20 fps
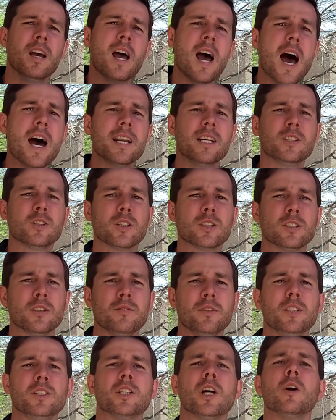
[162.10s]
headed towards the
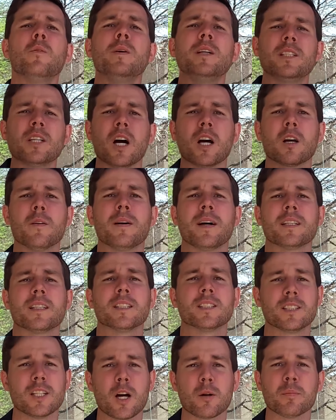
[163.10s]
future, and we talk about the
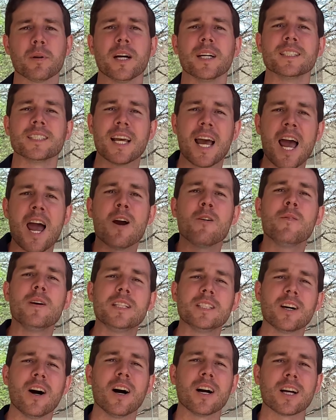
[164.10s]
stock price, and we
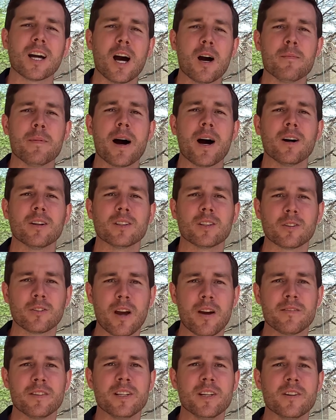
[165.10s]
talk about the
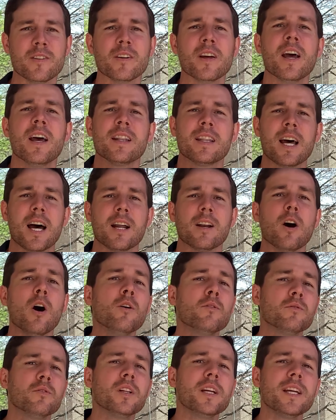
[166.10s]
revenue that
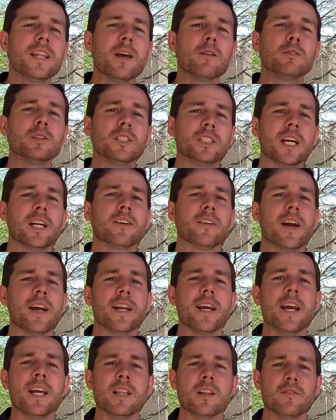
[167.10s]
hopefully they will
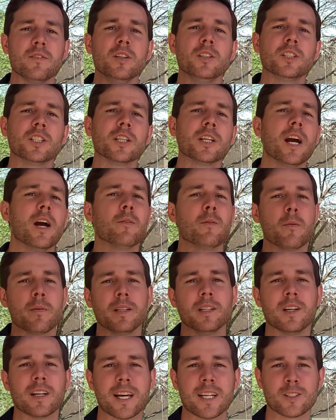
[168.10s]
generate in the future, and when we
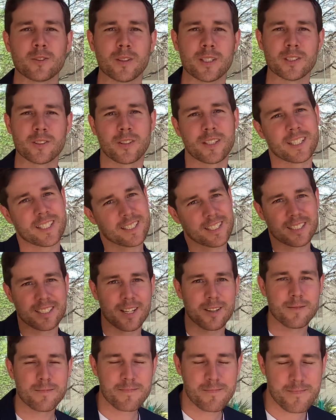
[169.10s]
look at 2020. Let's go.